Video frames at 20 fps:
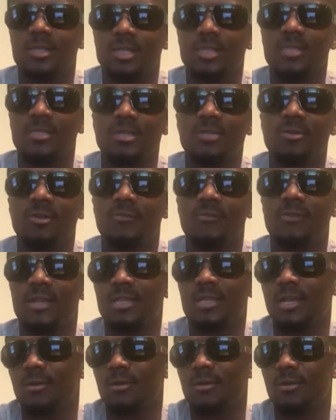considering the
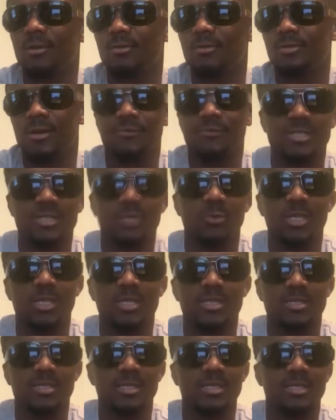fact that I was out for
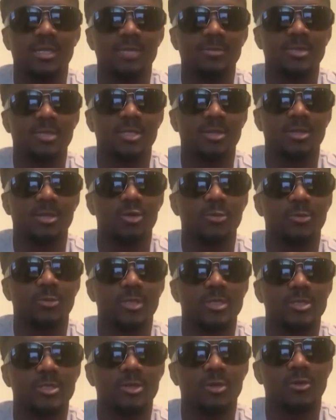10 weeks leading up to
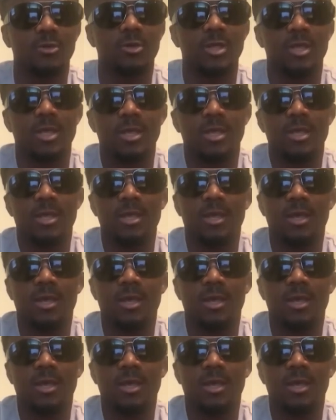the Open. So